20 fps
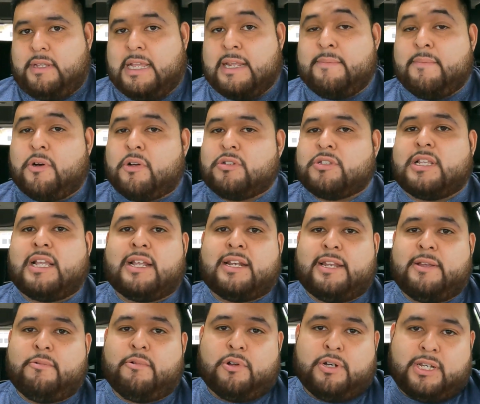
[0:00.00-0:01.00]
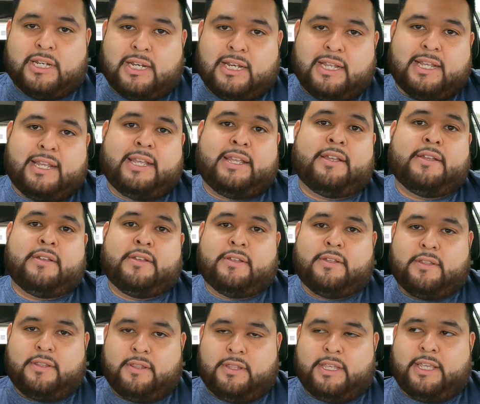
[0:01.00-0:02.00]
It most likely will delay
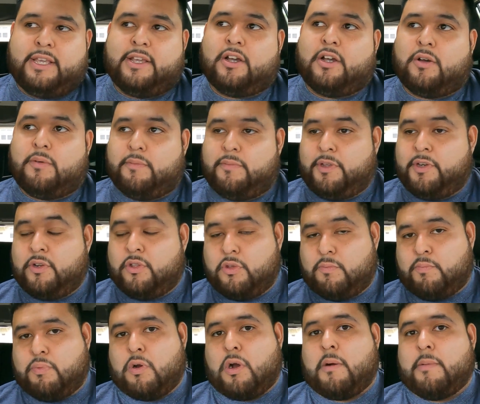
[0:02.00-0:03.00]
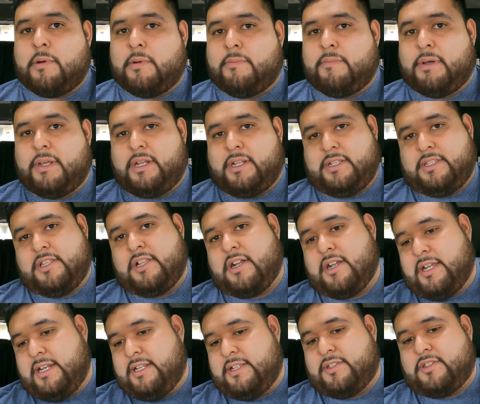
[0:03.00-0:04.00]
the you know, the problem, but it's
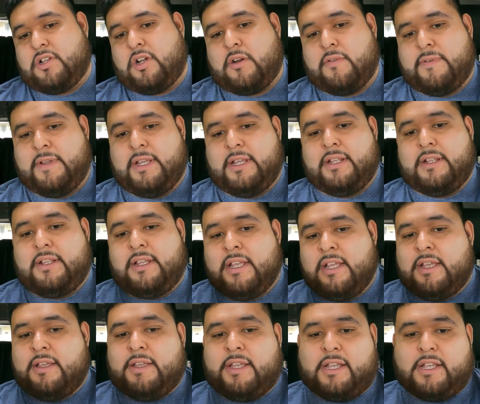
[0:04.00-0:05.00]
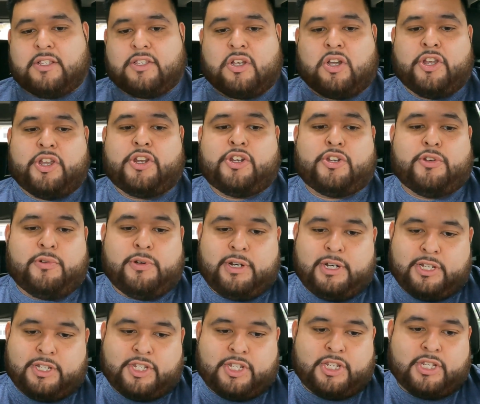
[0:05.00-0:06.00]
not going to solve it, because all you're
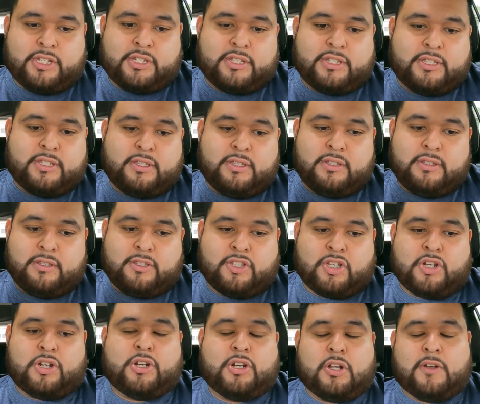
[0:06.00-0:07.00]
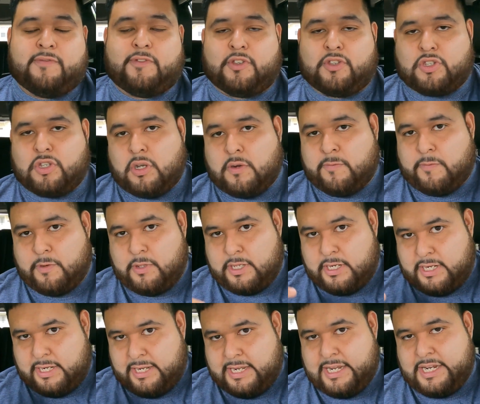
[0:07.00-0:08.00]
doing is just turning off the software
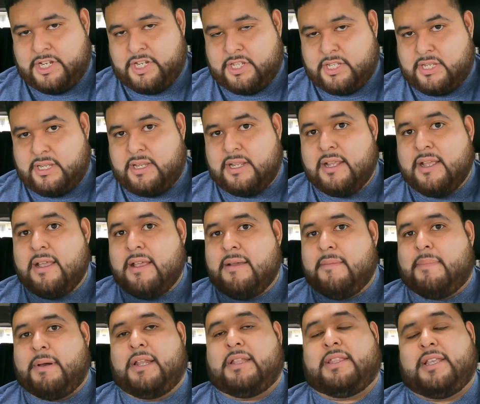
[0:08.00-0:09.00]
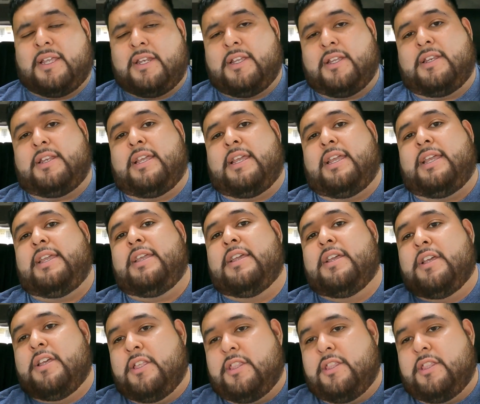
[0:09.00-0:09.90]
that engages it. But at the end of the day,